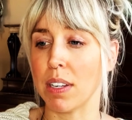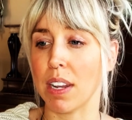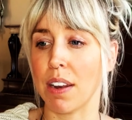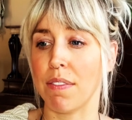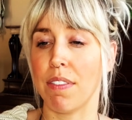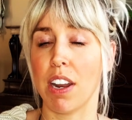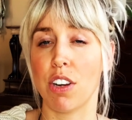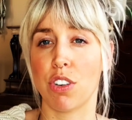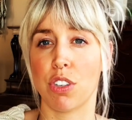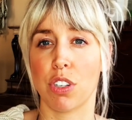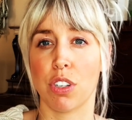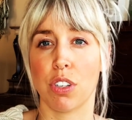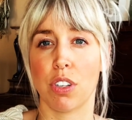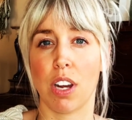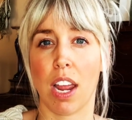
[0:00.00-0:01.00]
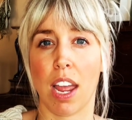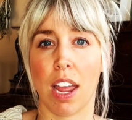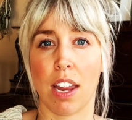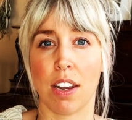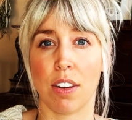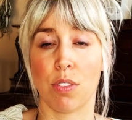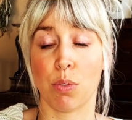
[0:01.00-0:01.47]
adventure,
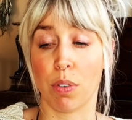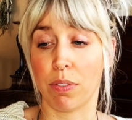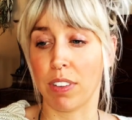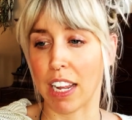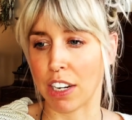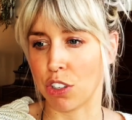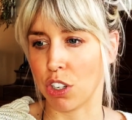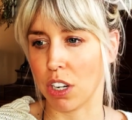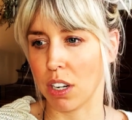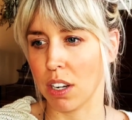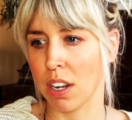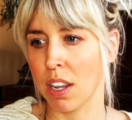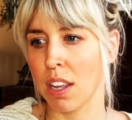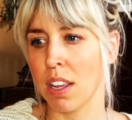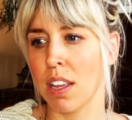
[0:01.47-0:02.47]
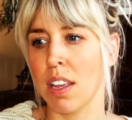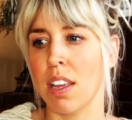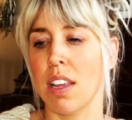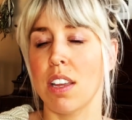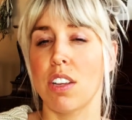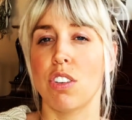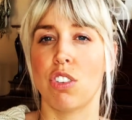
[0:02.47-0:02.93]
and reflection.
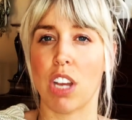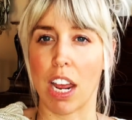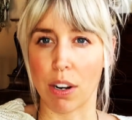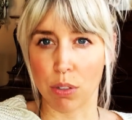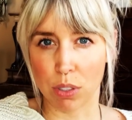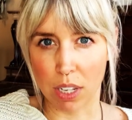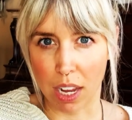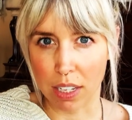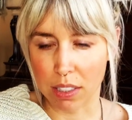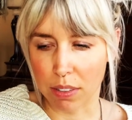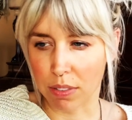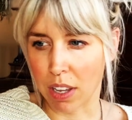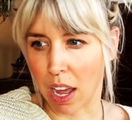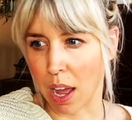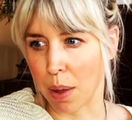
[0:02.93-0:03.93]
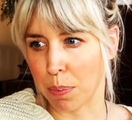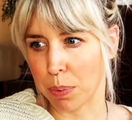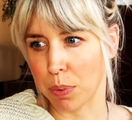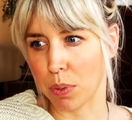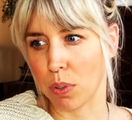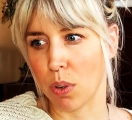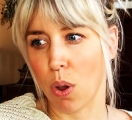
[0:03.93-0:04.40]
Shadow sides of
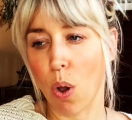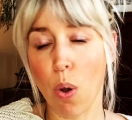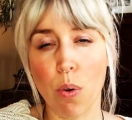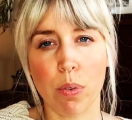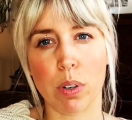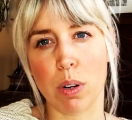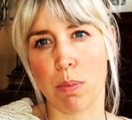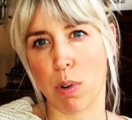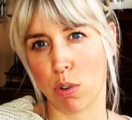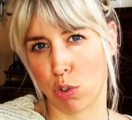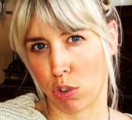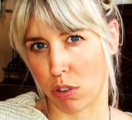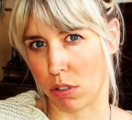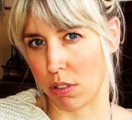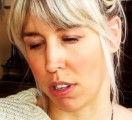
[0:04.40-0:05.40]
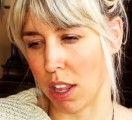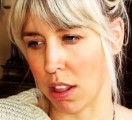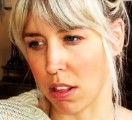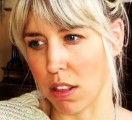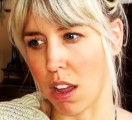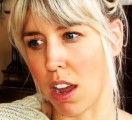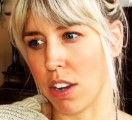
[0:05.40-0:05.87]
cups: over emotional,
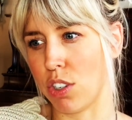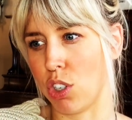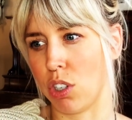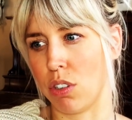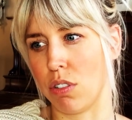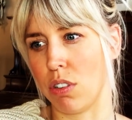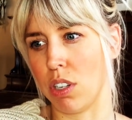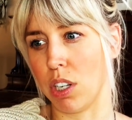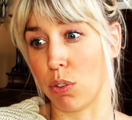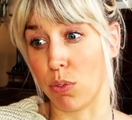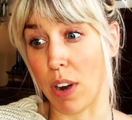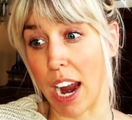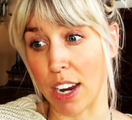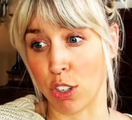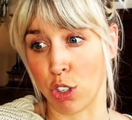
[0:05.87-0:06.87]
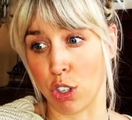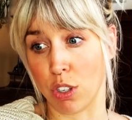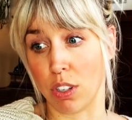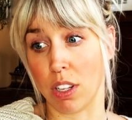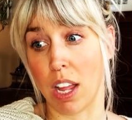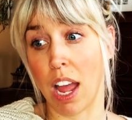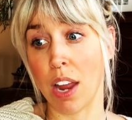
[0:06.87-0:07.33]
illogical,
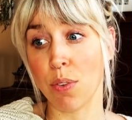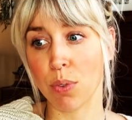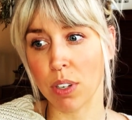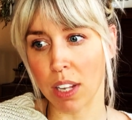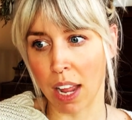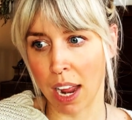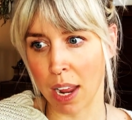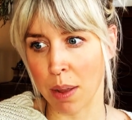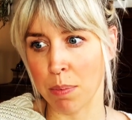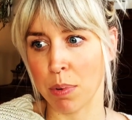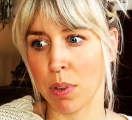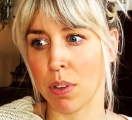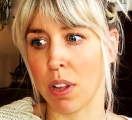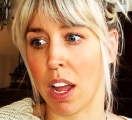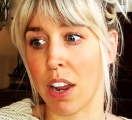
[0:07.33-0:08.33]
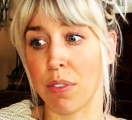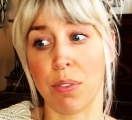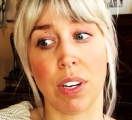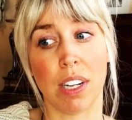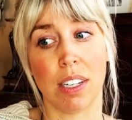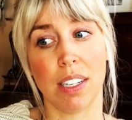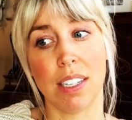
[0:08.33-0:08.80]
irrational, unreliable,
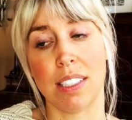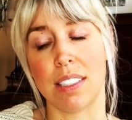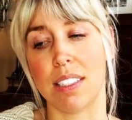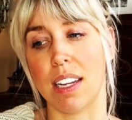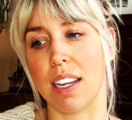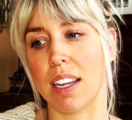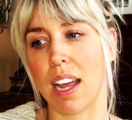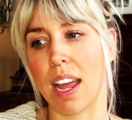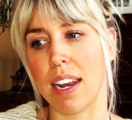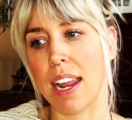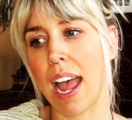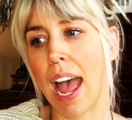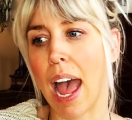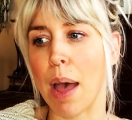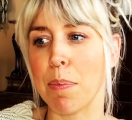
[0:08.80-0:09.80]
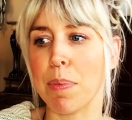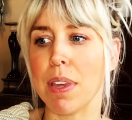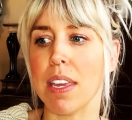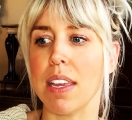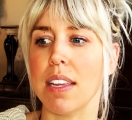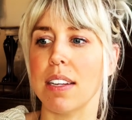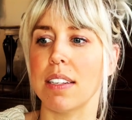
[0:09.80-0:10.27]
unrealistic,
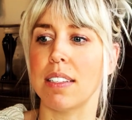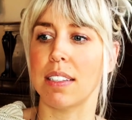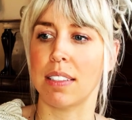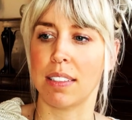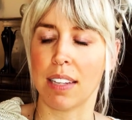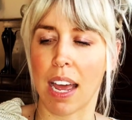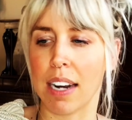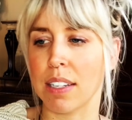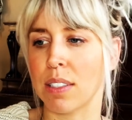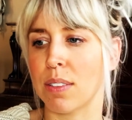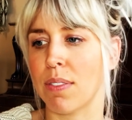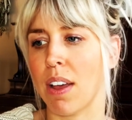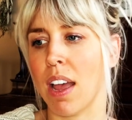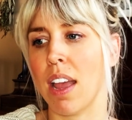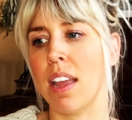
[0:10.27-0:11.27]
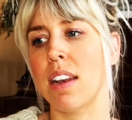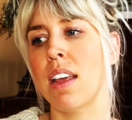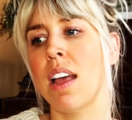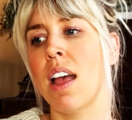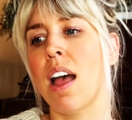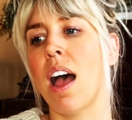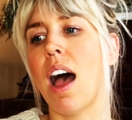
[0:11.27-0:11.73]
unhappy, dissatisfied,
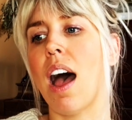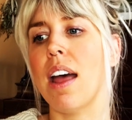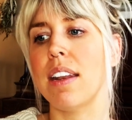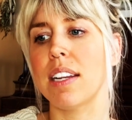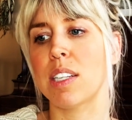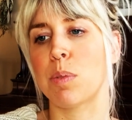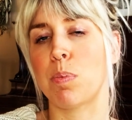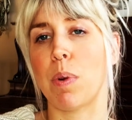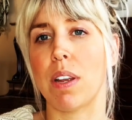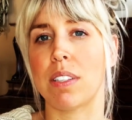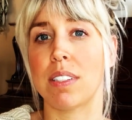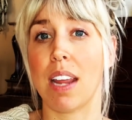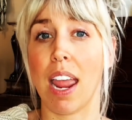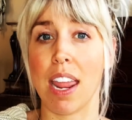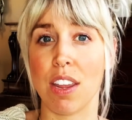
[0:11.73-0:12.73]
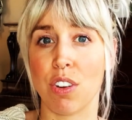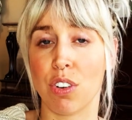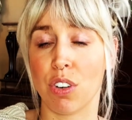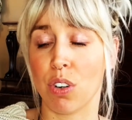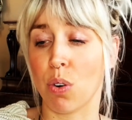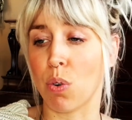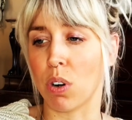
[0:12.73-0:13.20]
unexpressed
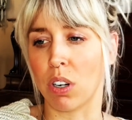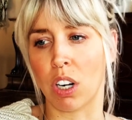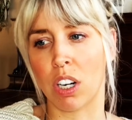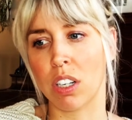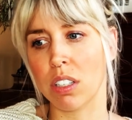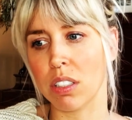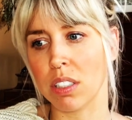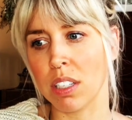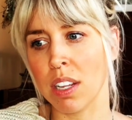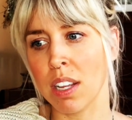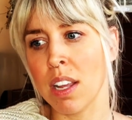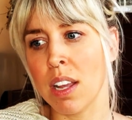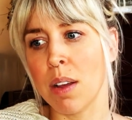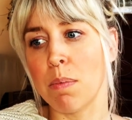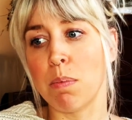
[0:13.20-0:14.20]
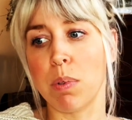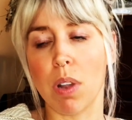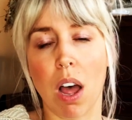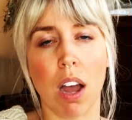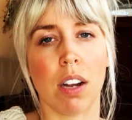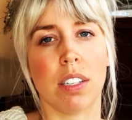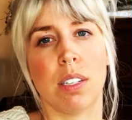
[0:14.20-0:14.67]
anger or hurt,
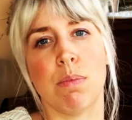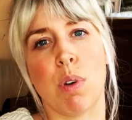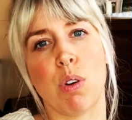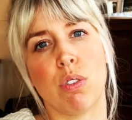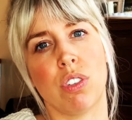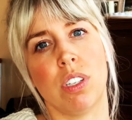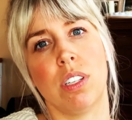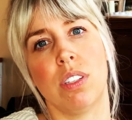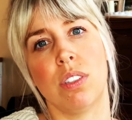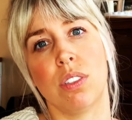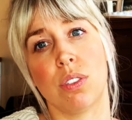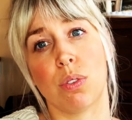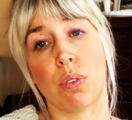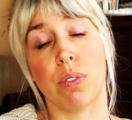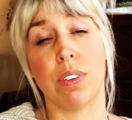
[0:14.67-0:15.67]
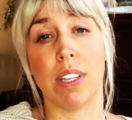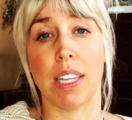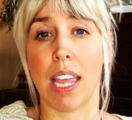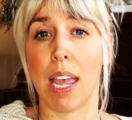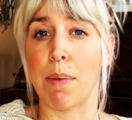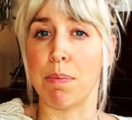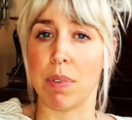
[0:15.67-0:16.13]
blocked emotions, or feeling
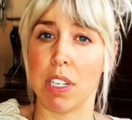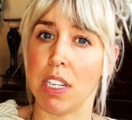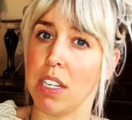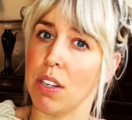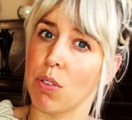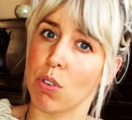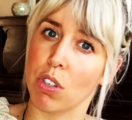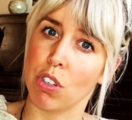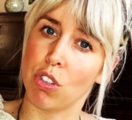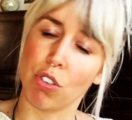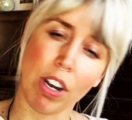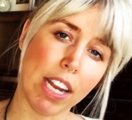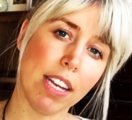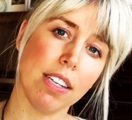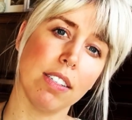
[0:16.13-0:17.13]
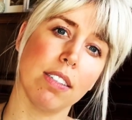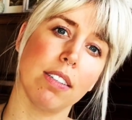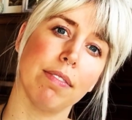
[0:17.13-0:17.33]
empty or drained.